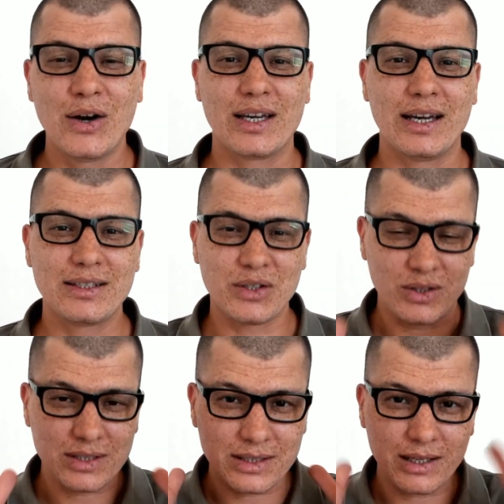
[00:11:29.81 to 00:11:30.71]
Okay, so
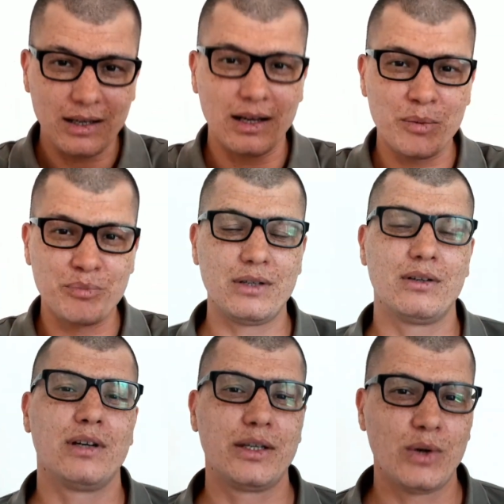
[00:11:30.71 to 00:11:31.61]
you still
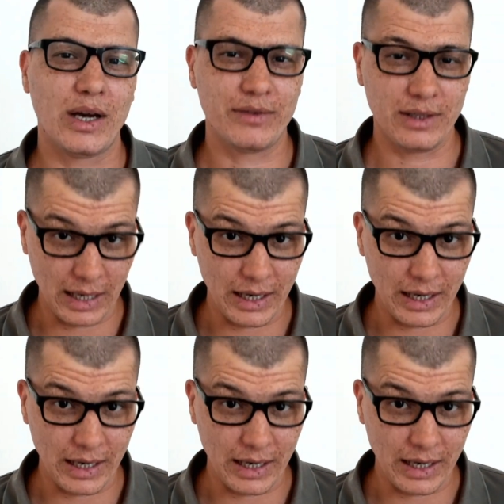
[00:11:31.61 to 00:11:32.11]
appear like you're having